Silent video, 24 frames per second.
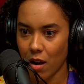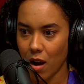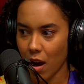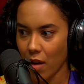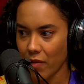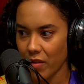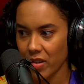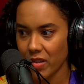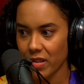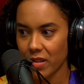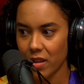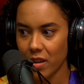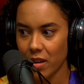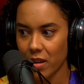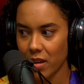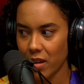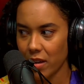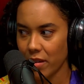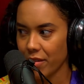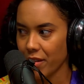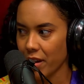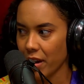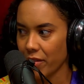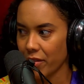Obviously,
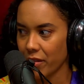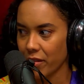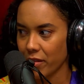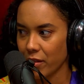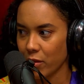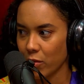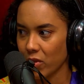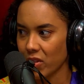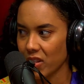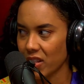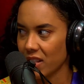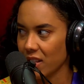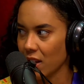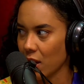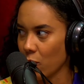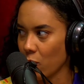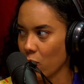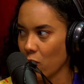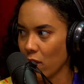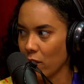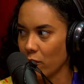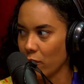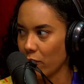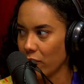he thought that there was
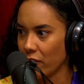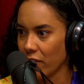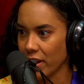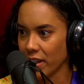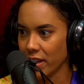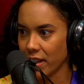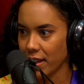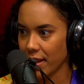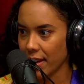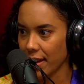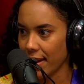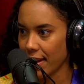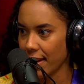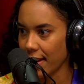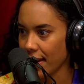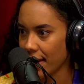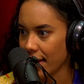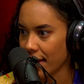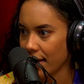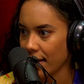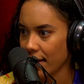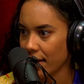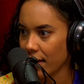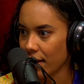someone breaking
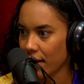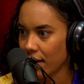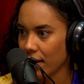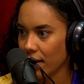in,